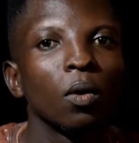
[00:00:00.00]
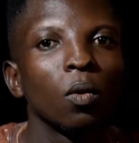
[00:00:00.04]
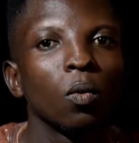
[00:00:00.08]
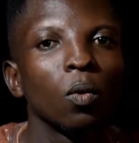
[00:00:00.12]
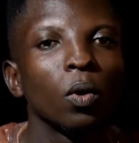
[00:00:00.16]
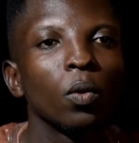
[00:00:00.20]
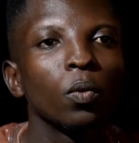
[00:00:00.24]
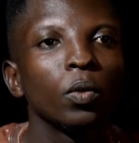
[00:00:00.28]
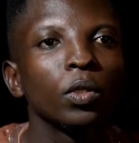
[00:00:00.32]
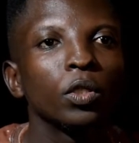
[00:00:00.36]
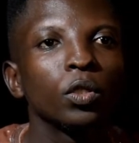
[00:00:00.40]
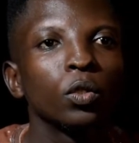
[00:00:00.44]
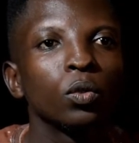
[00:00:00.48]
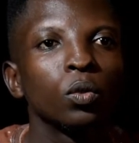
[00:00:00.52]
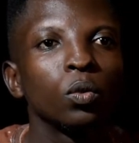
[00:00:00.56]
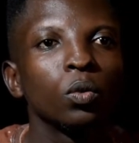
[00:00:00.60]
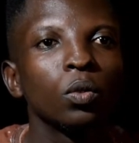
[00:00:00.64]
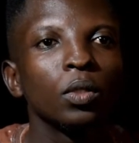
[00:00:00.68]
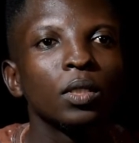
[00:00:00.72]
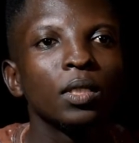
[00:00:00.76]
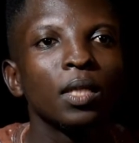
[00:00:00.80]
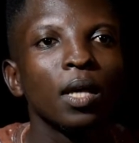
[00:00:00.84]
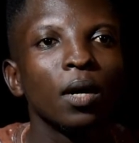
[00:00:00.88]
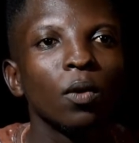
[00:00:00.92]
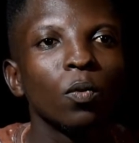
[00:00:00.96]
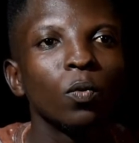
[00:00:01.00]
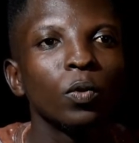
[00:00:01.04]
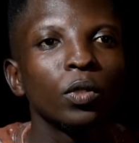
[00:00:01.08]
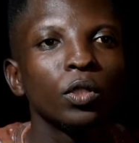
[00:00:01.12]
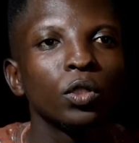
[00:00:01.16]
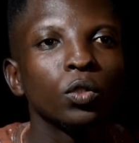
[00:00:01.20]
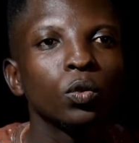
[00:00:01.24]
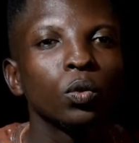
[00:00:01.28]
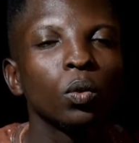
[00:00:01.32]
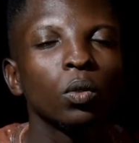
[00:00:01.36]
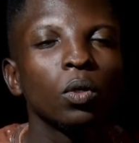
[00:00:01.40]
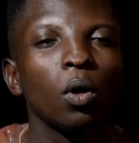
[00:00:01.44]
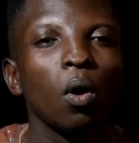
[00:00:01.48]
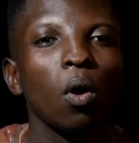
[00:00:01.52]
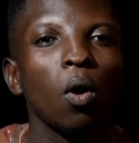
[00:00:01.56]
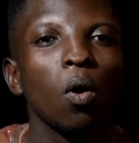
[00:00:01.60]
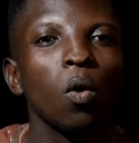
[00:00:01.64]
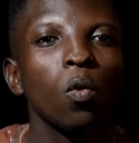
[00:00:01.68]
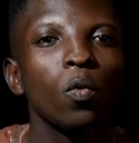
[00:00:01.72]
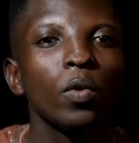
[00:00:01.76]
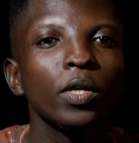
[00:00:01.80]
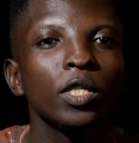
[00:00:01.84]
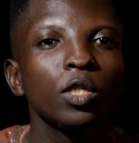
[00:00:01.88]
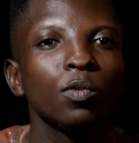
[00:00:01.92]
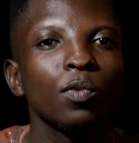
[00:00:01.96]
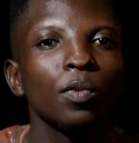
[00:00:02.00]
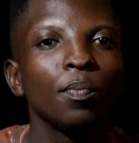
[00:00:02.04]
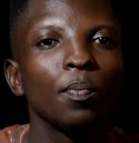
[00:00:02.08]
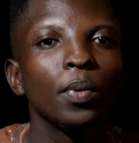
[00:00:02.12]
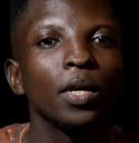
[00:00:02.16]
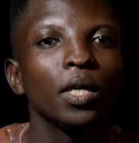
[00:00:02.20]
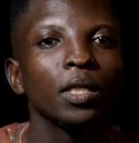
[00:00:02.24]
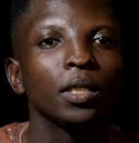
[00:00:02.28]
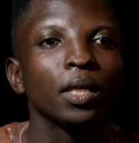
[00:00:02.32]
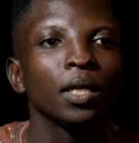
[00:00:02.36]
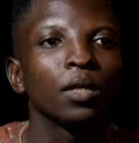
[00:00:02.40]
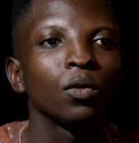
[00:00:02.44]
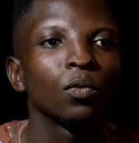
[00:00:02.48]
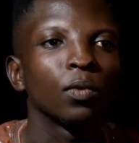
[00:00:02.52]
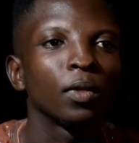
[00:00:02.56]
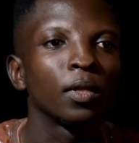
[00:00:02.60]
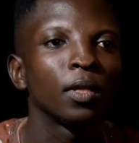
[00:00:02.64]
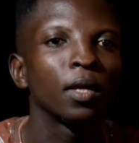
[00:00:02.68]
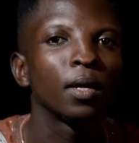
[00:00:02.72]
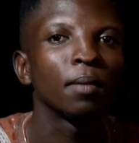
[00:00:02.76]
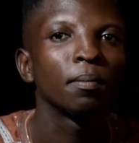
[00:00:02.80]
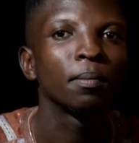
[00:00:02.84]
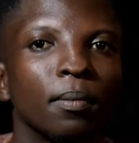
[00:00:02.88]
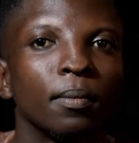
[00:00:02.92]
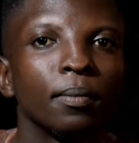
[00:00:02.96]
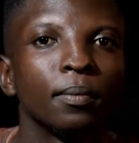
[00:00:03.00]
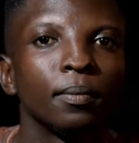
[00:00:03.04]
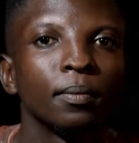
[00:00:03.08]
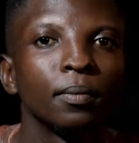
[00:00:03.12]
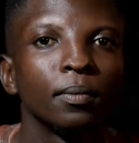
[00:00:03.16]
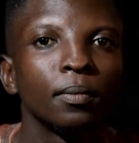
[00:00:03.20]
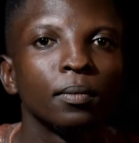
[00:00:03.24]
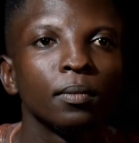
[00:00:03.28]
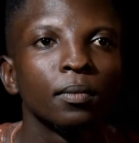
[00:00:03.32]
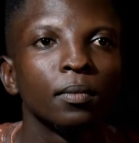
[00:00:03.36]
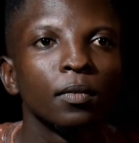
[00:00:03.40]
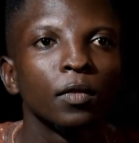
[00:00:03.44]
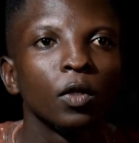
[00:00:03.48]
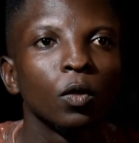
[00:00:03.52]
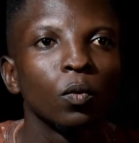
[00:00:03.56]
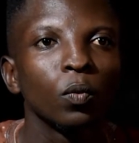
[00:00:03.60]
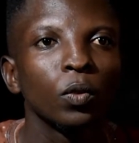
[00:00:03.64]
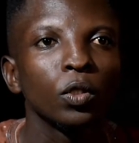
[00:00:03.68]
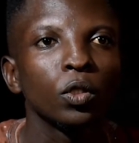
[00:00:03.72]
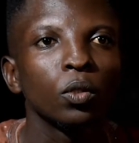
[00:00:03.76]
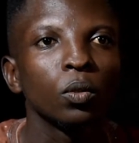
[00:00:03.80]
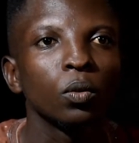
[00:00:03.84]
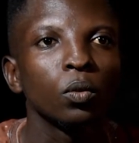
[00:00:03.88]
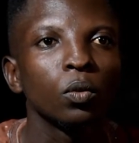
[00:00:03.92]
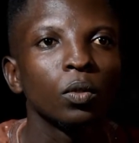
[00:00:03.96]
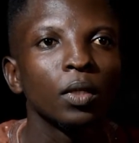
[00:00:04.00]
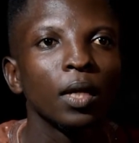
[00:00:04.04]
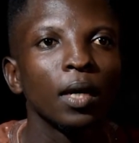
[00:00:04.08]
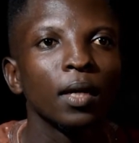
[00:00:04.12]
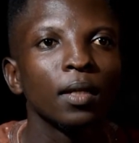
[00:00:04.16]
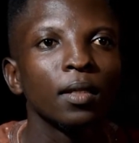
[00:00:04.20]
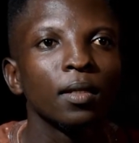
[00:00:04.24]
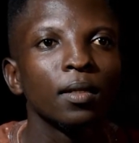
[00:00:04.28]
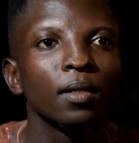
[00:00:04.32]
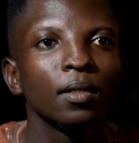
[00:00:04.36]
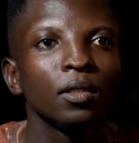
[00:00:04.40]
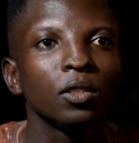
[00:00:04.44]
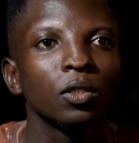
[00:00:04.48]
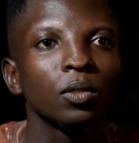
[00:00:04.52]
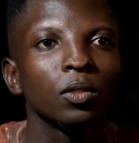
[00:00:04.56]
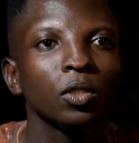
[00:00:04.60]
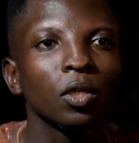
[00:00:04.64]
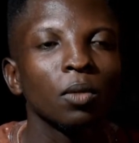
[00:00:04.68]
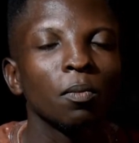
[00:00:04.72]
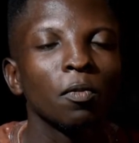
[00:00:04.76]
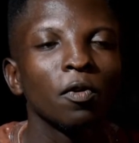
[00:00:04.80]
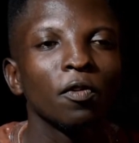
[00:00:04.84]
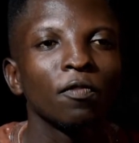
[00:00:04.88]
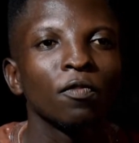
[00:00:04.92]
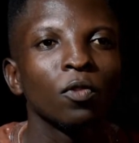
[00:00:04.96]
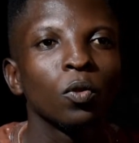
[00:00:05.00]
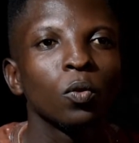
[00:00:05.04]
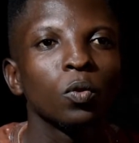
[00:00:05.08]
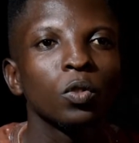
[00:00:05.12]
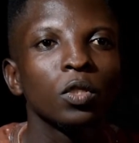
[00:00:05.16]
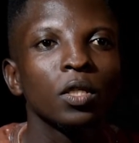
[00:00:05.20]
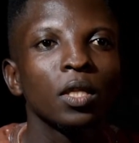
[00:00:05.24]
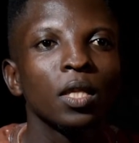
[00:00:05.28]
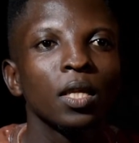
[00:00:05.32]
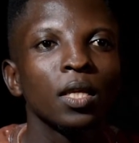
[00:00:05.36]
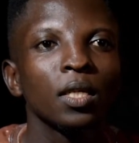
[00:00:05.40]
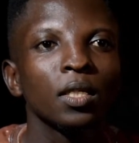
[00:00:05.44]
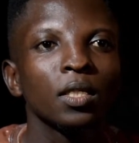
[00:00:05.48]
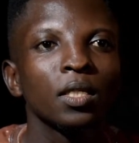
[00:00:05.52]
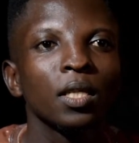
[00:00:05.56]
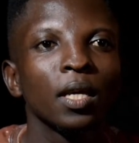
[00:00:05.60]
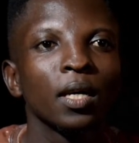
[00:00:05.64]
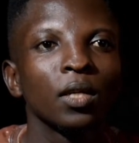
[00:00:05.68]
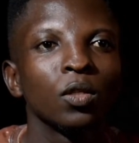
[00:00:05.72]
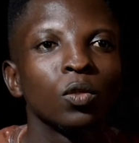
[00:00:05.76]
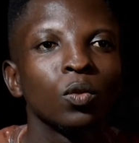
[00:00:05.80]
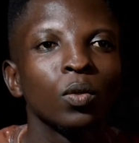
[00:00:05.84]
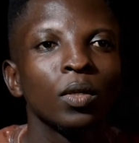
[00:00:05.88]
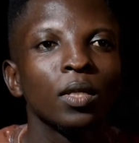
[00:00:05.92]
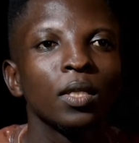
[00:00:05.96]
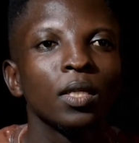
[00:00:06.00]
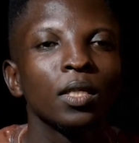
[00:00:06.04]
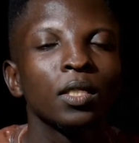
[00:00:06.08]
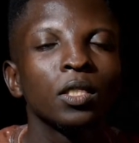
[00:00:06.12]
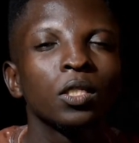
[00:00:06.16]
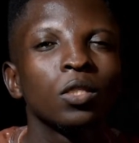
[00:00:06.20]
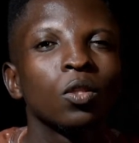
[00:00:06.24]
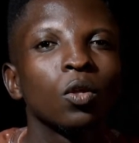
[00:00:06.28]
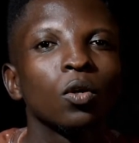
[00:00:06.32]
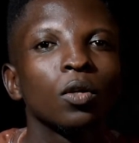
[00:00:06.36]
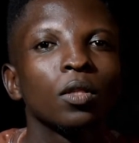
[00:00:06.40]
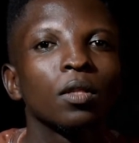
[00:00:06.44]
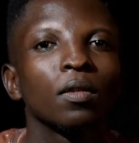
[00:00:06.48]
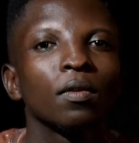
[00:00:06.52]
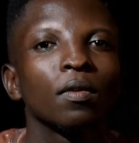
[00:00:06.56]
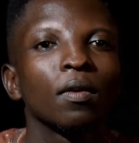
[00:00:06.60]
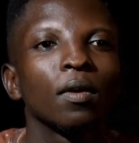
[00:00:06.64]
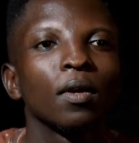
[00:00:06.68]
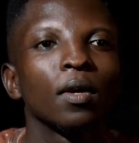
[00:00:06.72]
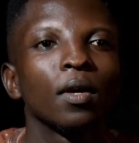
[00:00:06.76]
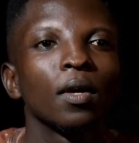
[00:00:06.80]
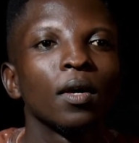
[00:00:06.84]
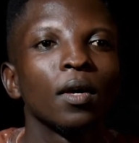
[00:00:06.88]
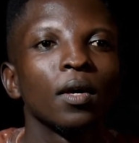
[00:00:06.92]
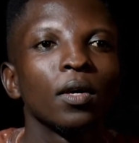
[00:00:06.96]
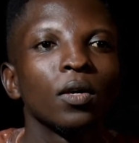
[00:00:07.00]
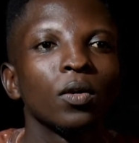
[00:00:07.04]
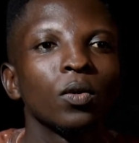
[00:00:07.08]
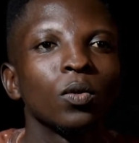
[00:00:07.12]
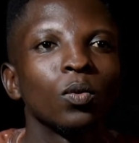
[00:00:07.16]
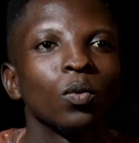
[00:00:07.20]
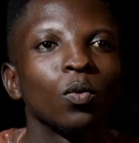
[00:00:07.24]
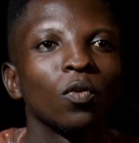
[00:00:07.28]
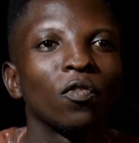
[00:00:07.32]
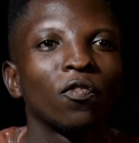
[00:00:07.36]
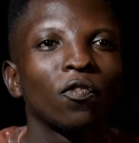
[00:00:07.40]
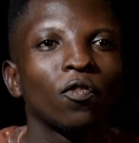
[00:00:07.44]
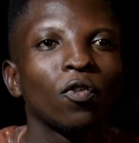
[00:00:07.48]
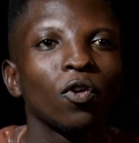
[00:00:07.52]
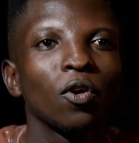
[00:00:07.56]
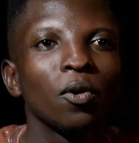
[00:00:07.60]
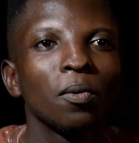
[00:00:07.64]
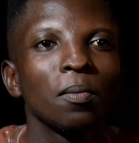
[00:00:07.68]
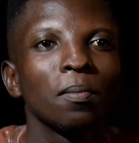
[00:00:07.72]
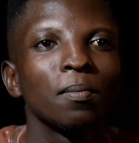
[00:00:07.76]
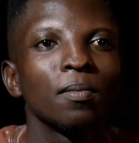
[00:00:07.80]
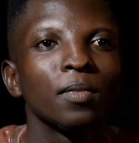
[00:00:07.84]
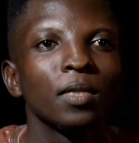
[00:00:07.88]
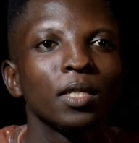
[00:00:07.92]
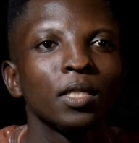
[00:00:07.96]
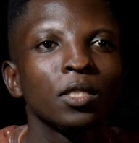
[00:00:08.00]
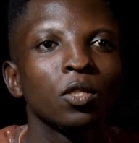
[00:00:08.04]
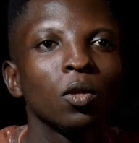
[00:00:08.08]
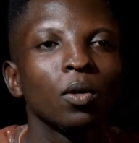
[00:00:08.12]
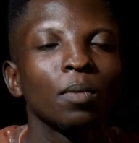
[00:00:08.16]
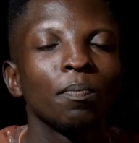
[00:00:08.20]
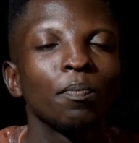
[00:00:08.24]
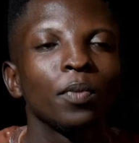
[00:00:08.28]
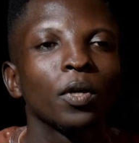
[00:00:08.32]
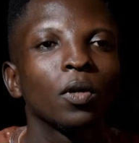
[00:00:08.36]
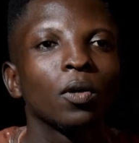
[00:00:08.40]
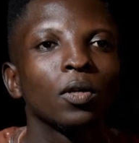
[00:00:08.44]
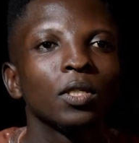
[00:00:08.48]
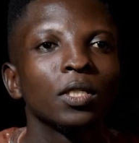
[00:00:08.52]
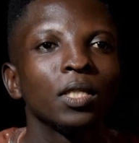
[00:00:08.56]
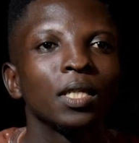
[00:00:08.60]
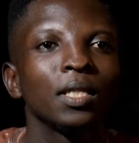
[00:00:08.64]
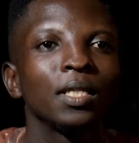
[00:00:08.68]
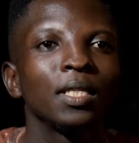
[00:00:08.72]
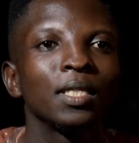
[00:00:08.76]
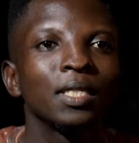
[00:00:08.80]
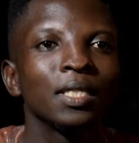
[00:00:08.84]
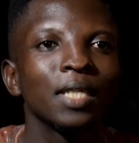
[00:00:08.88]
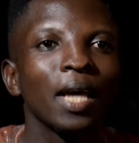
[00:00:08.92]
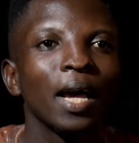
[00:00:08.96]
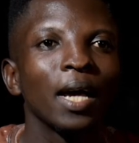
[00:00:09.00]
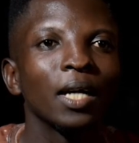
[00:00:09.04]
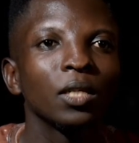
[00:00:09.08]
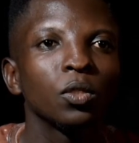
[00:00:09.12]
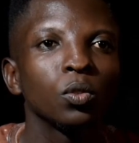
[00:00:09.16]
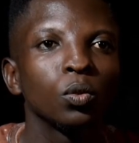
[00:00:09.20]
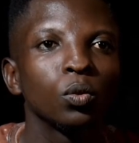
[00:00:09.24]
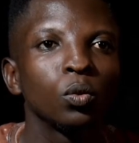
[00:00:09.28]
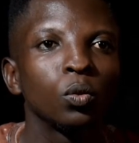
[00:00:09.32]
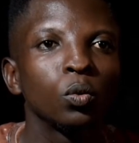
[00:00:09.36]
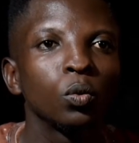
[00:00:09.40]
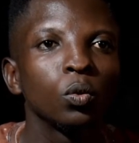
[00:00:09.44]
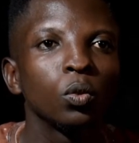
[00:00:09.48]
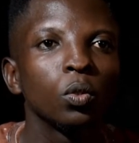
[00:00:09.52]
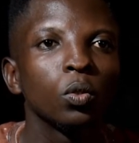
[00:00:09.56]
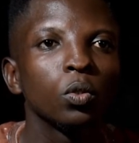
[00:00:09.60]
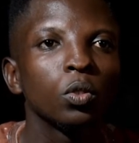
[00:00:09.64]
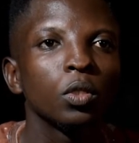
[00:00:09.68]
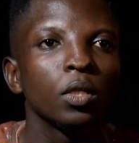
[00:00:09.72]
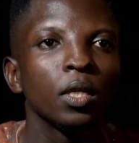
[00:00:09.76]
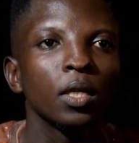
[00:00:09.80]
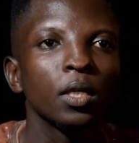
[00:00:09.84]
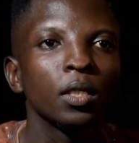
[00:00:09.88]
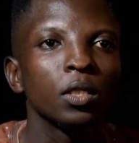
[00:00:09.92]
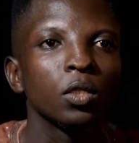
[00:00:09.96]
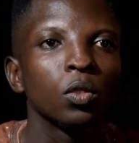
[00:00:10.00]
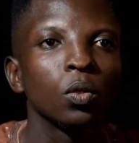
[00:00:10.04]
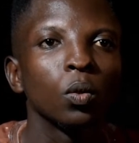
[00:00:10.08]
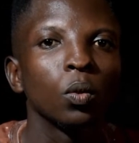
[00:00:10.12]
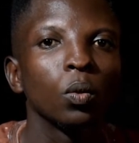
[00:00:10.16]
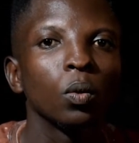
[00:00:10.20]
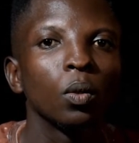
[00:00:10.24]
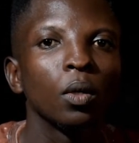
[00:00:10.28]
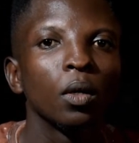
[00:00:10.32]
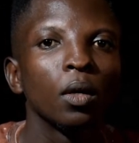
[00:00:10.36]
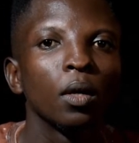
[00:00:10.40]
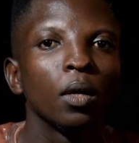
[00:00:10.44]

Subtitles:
What we should do is that we should always be patient with them. We should know that some of those things they are doing, it's not, you know, it's not because they desire to do those things. No,